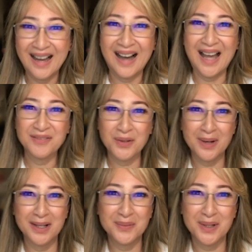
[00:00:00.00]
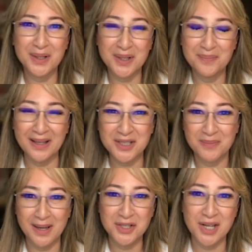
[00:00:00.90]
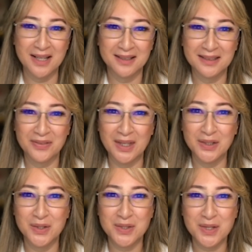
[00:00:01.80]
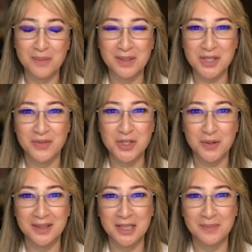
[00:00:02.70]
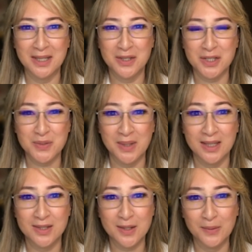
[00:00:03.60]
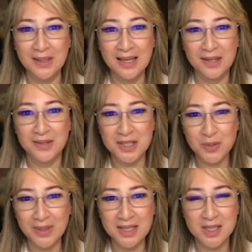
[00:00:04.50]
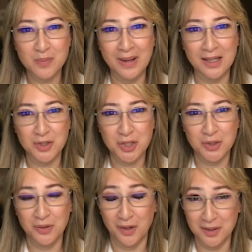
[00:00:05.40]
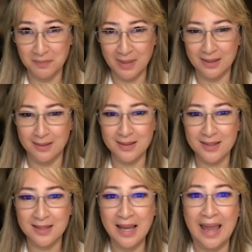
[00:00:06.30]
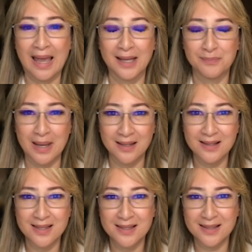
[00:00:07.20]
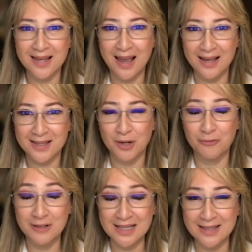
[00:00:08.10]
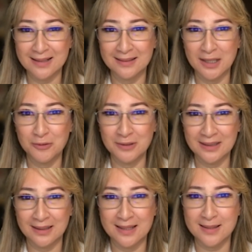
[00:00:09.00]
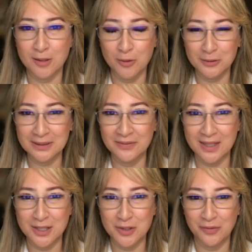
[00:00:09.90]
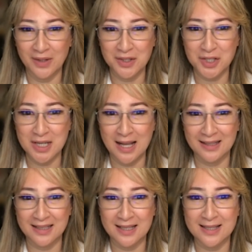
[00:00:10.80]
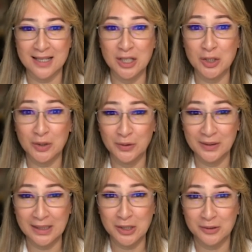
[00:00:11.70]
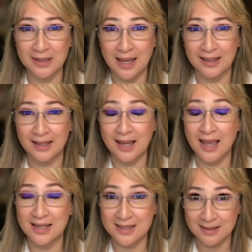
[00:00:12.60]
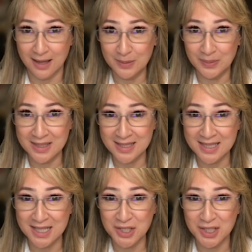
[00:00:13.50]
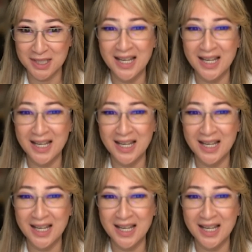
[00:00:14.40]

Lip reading: Hi everyone, welcome back to my channel and thank you so much for joining me this week. So this week is part two on Manus, and Manus just has recently released all of these new functionalities, including creating a slide presentation.